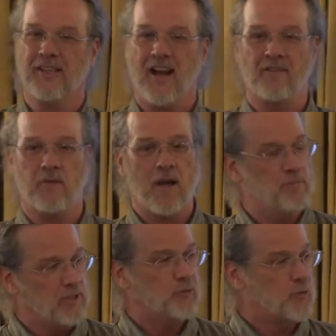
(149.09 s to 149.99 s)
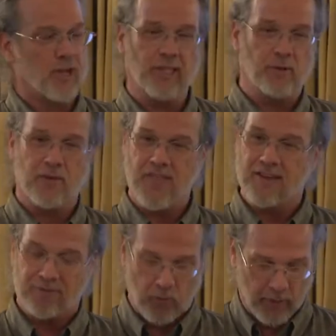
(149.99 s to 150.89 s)
I've been struggling with that
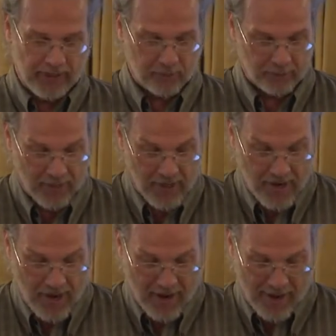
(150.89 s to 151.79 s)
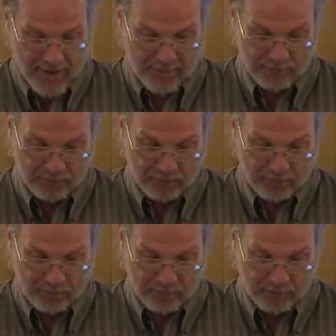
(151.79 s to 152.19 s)
for weeks. And